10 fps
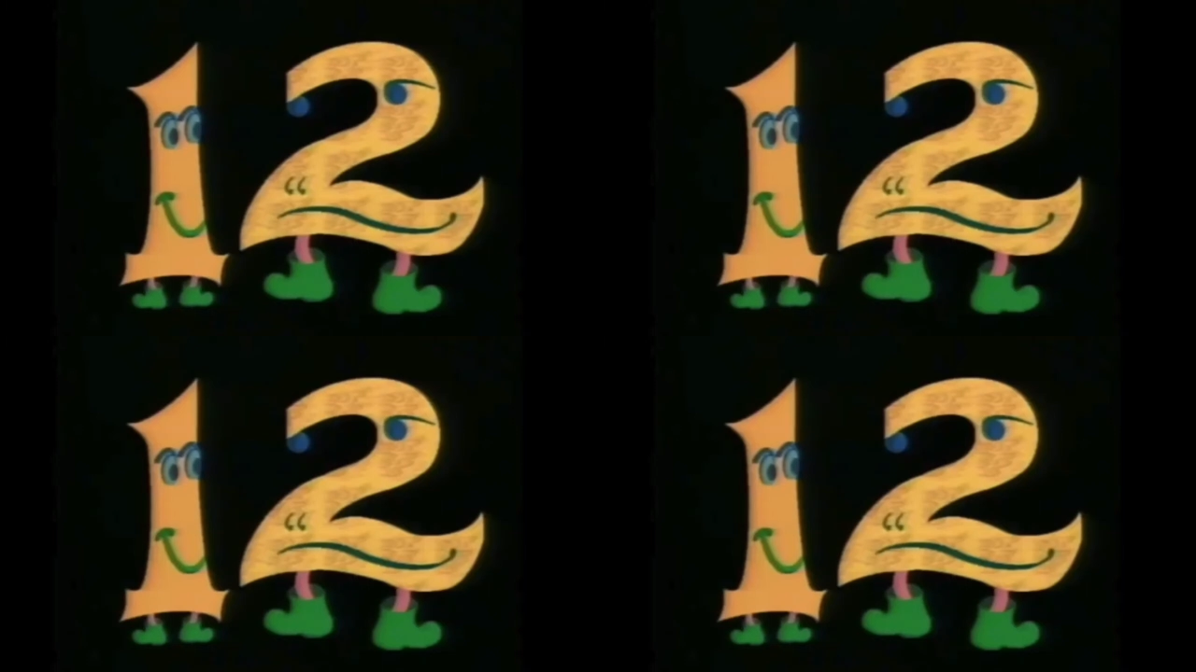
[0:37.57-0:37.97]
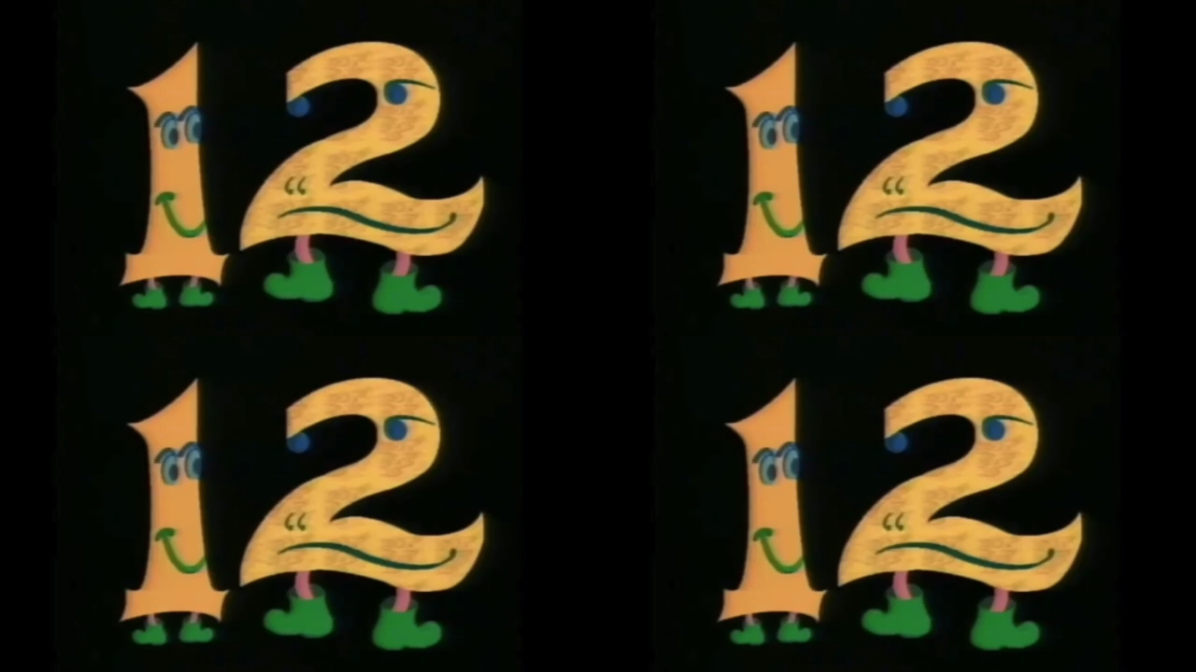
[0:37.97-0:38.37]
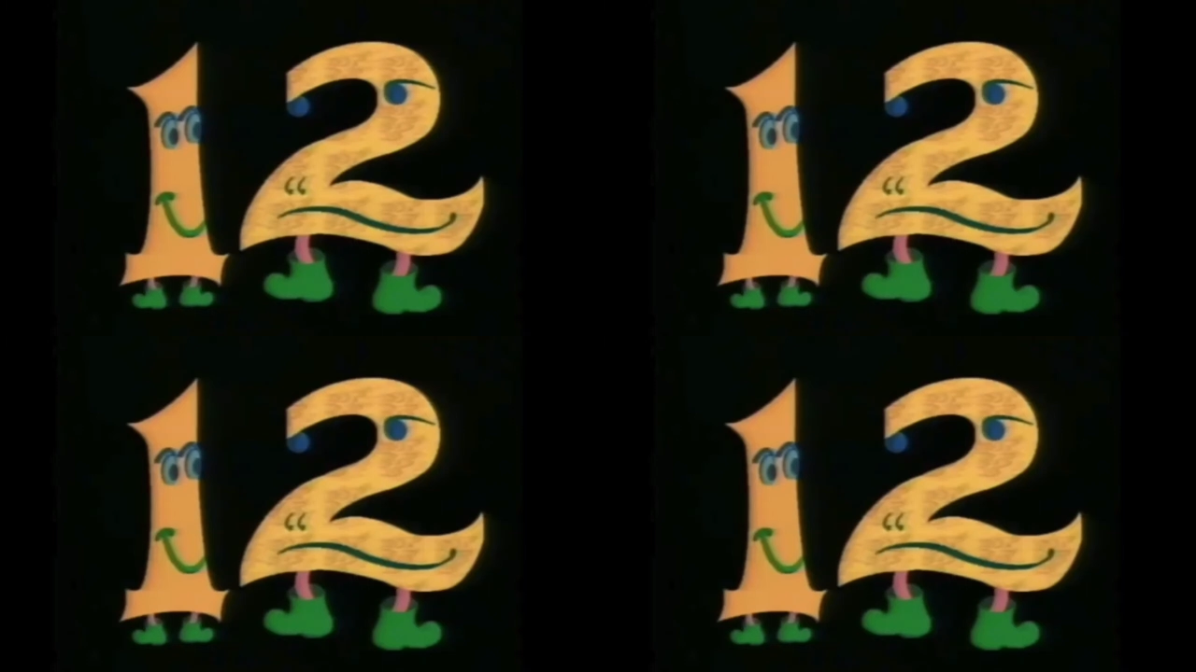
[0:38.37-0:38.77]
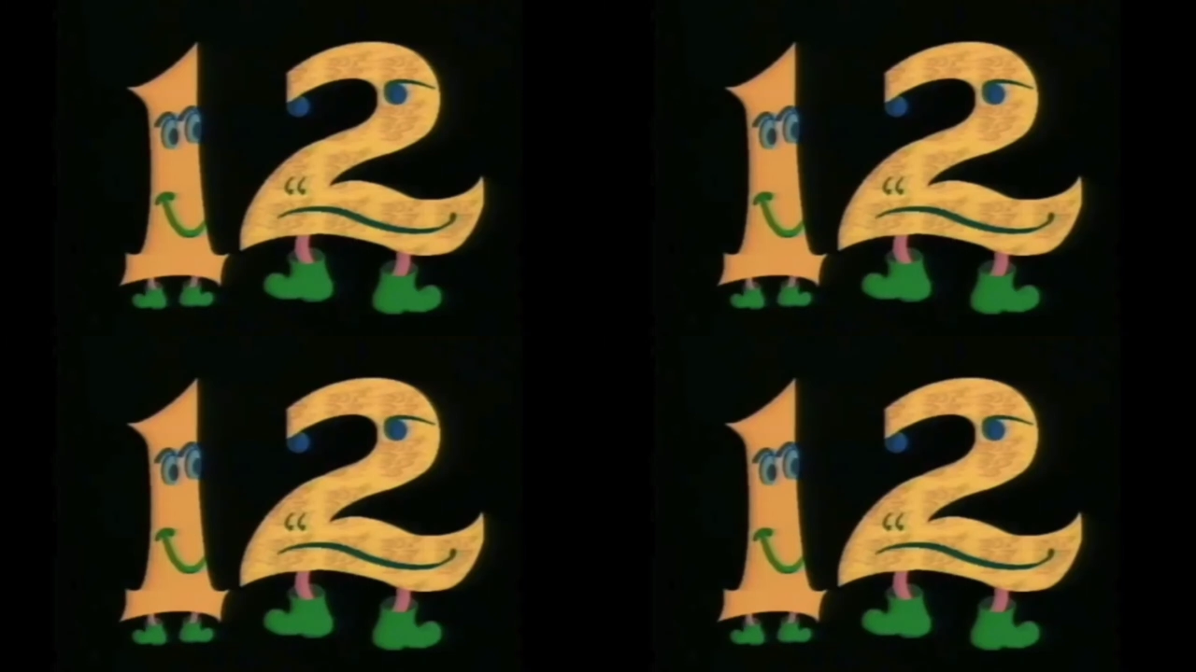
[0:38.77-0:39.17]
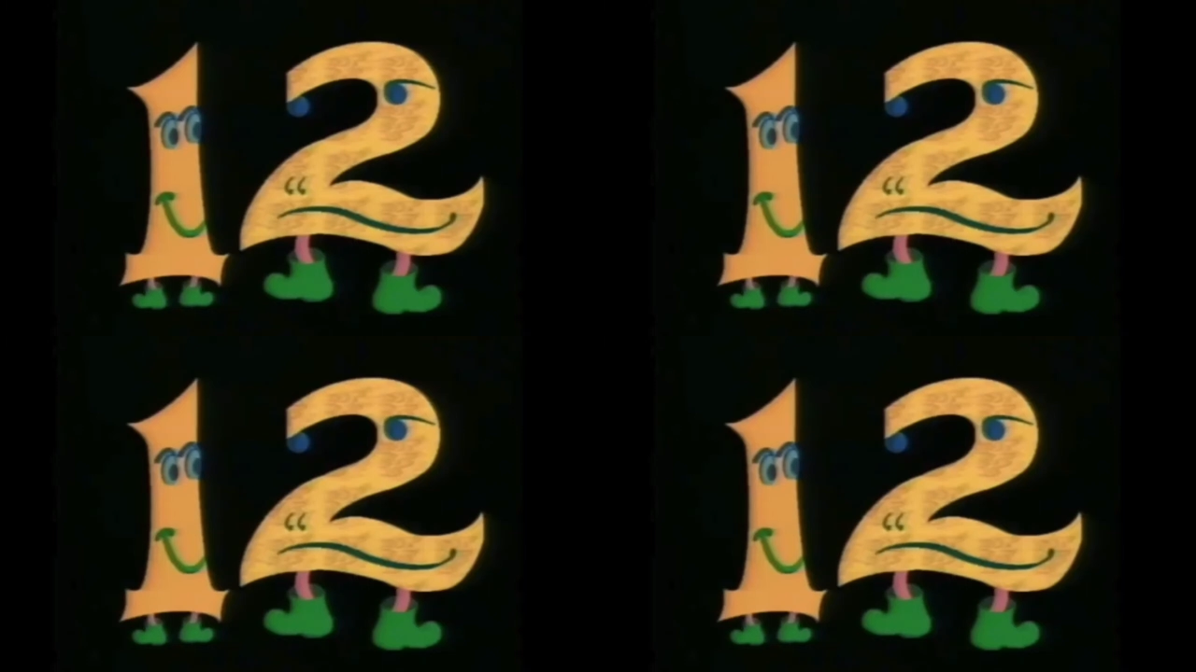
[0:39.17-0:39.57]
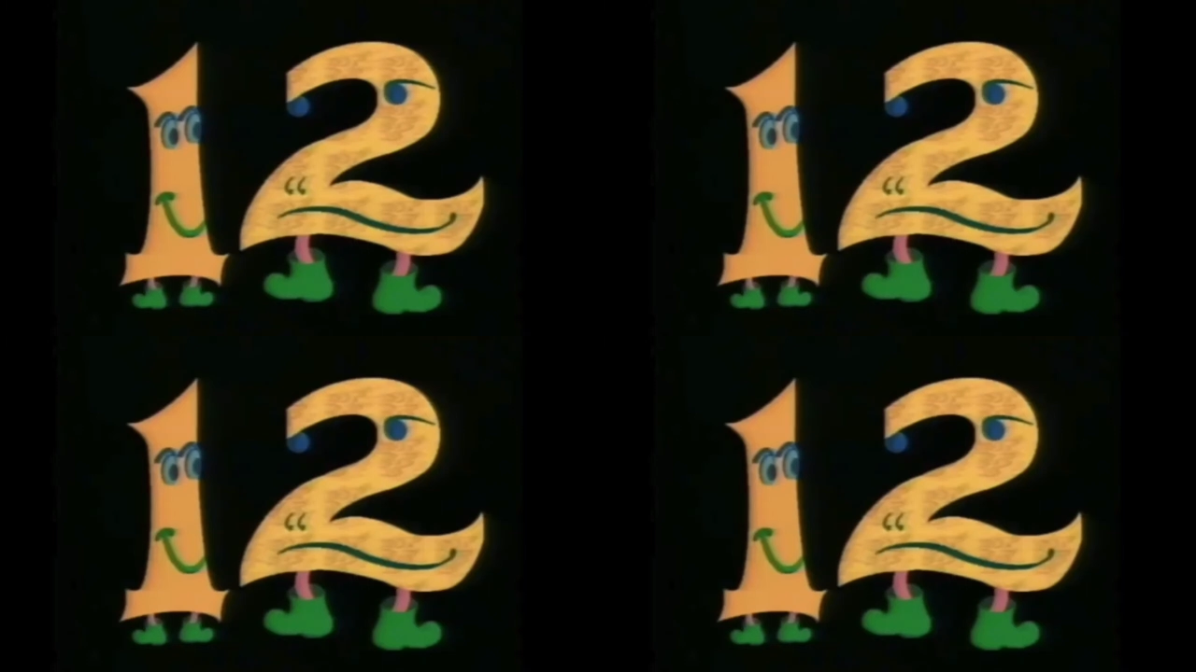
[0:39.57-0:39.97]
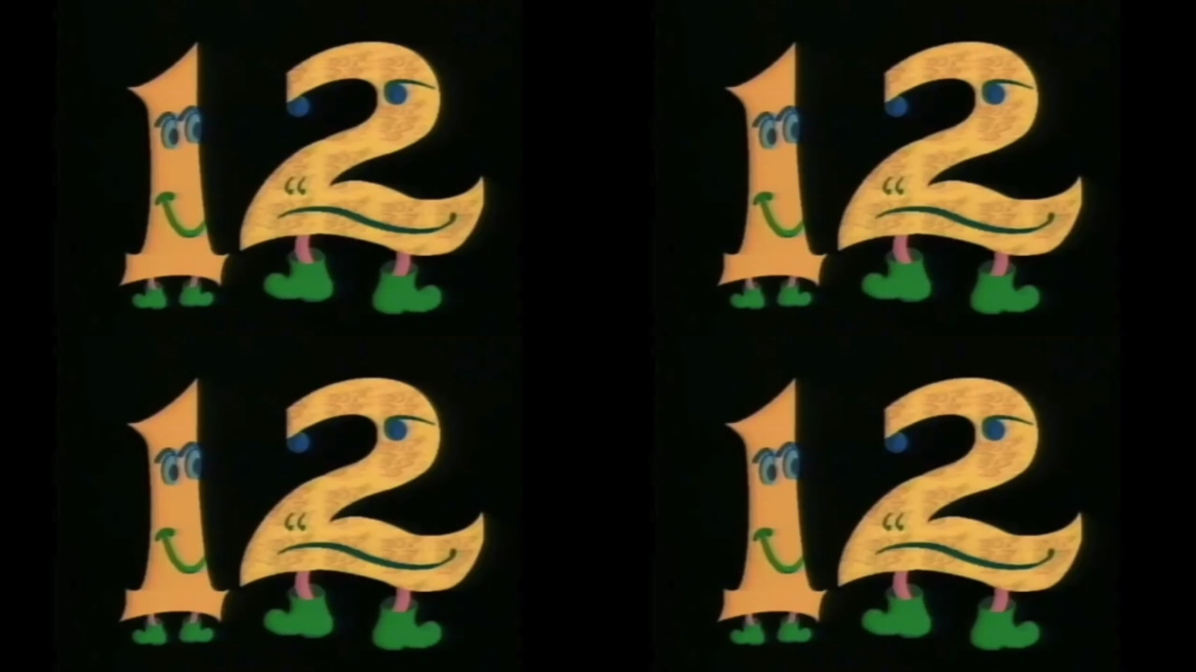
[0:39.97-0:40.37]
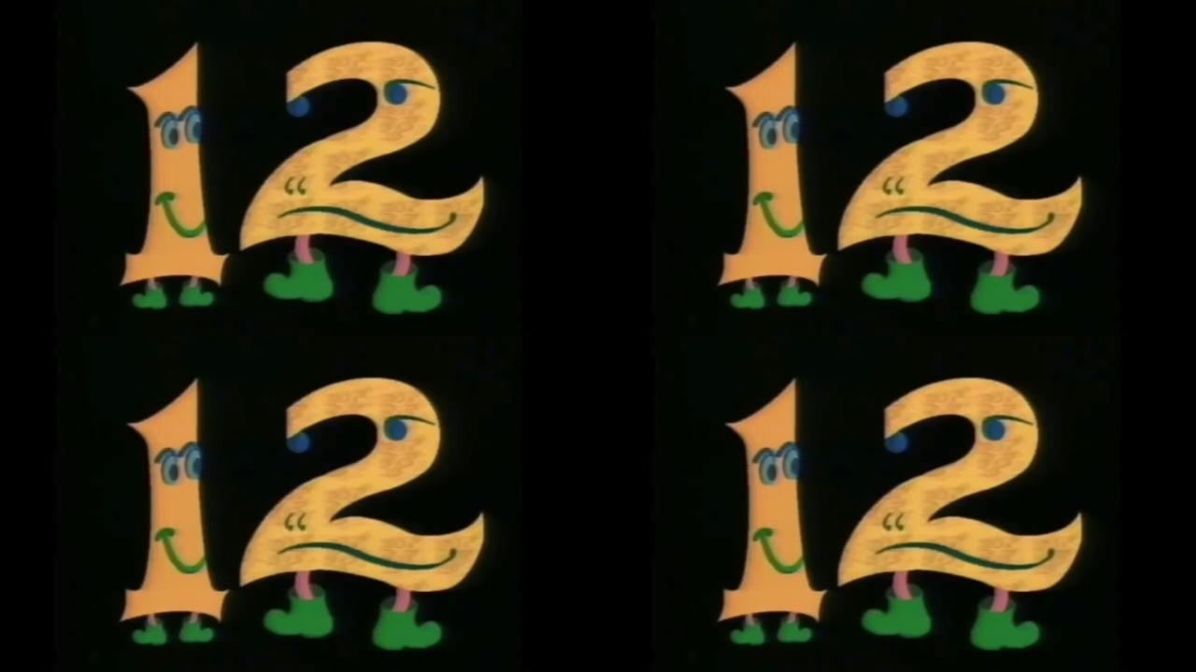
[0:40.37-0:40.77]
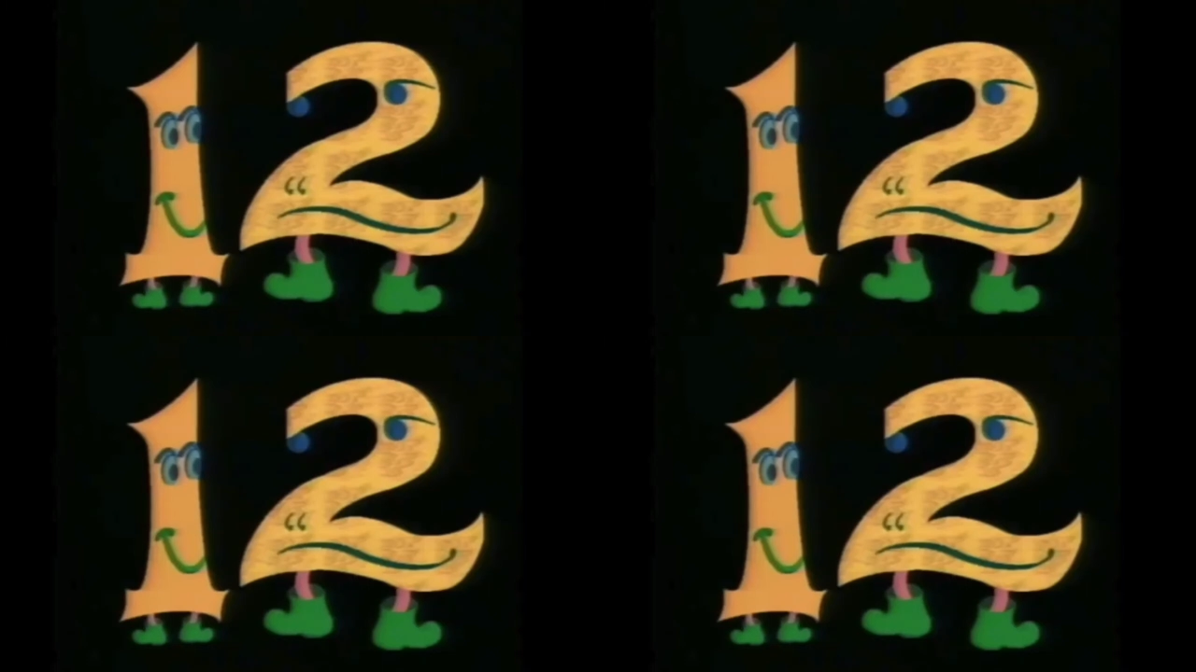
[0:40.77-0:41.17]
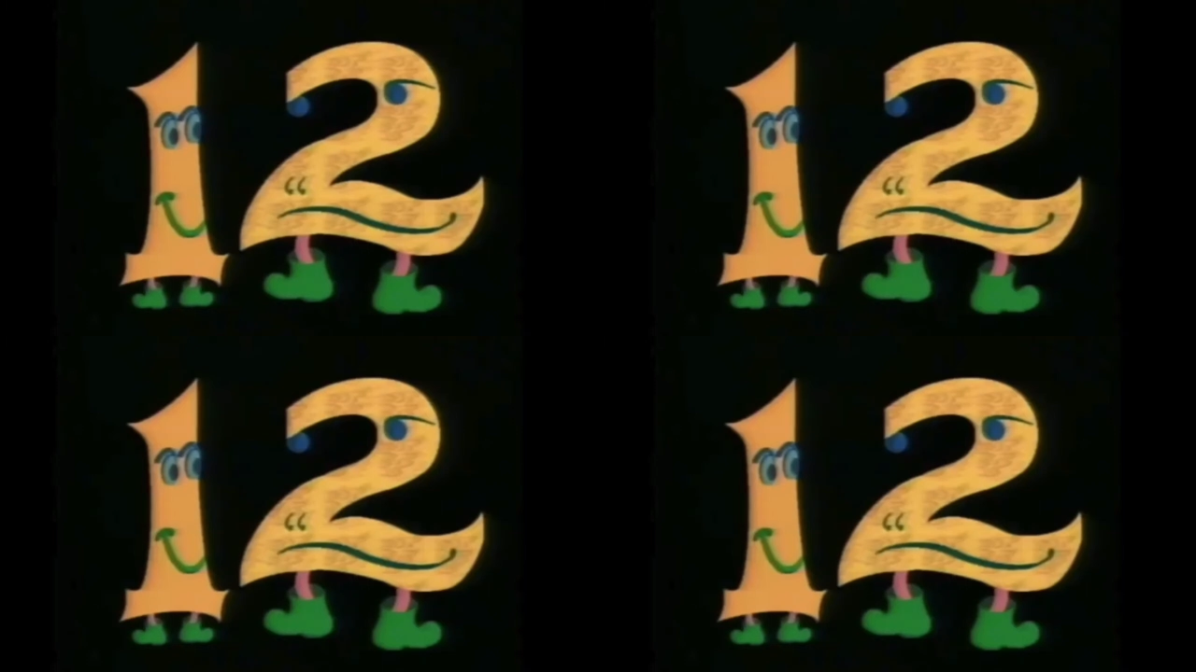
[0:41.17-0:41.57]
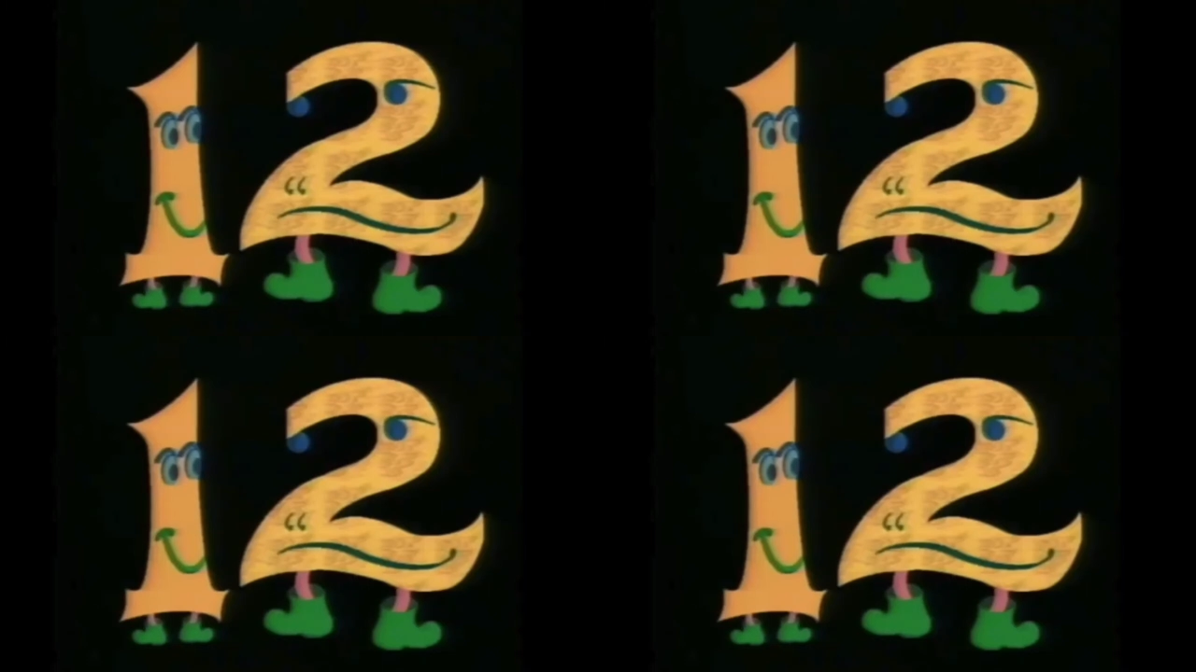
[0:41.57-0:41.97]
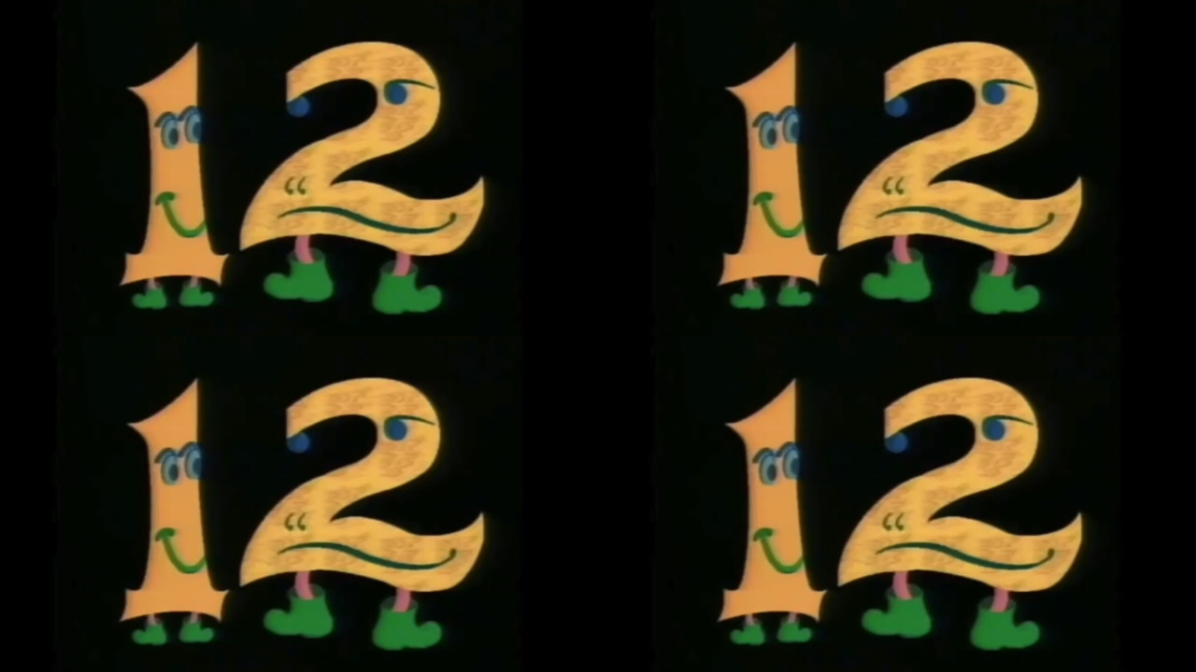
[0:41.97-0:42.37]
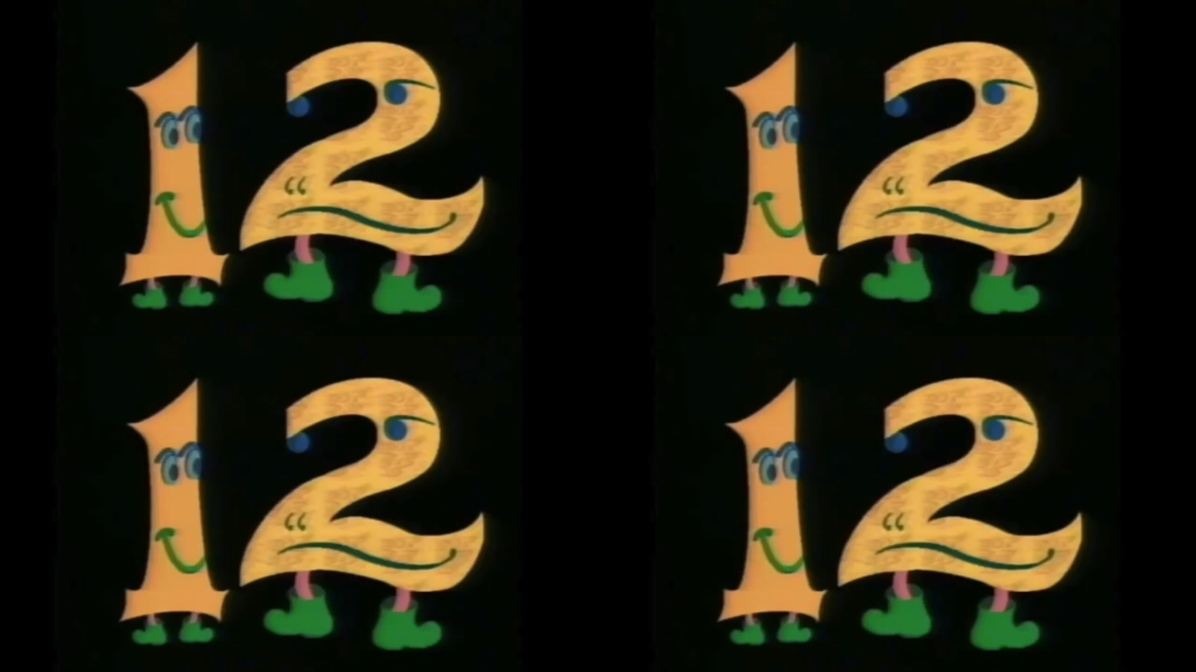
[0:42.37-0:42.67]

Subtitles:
Nobody's mouth can be seen.